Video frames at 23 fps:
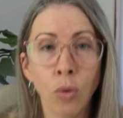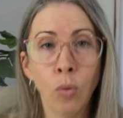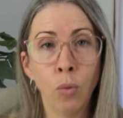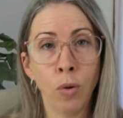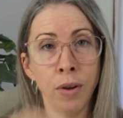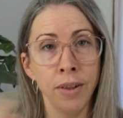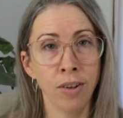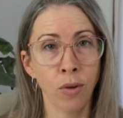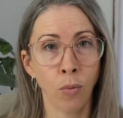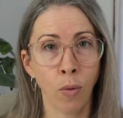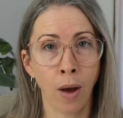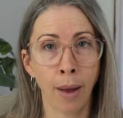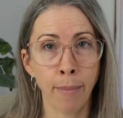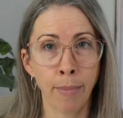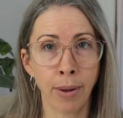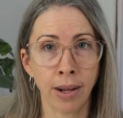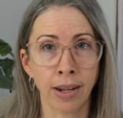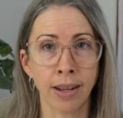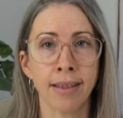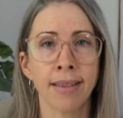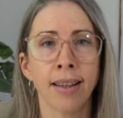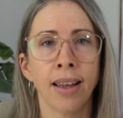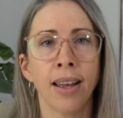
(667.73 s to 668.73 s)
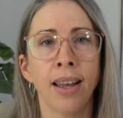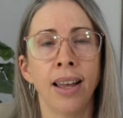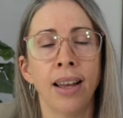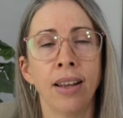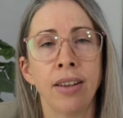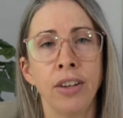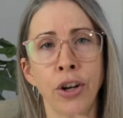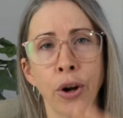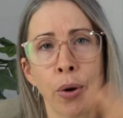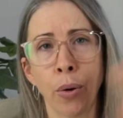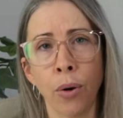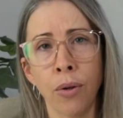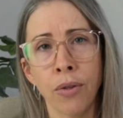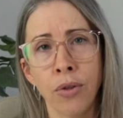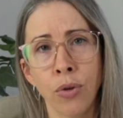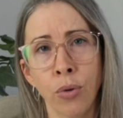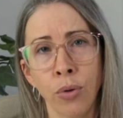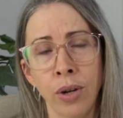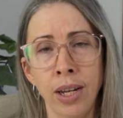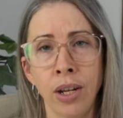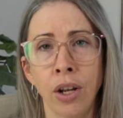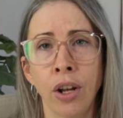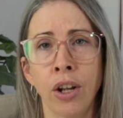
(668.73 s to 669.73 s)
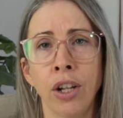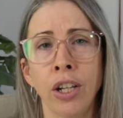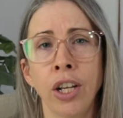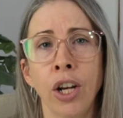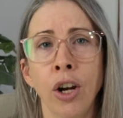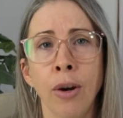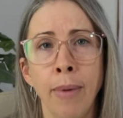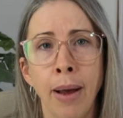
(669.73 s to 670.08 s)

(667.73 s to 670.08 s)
What's your white balance? I was talking earlier